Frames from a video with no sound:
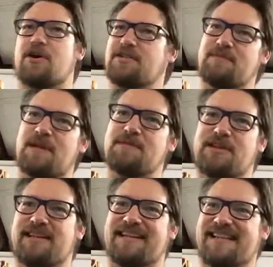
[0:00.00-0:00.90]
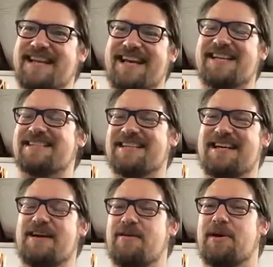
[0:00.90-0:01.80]
part sometimes I would like to nix.
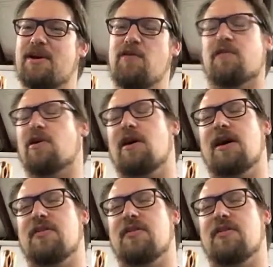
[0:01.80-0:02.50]
But overall,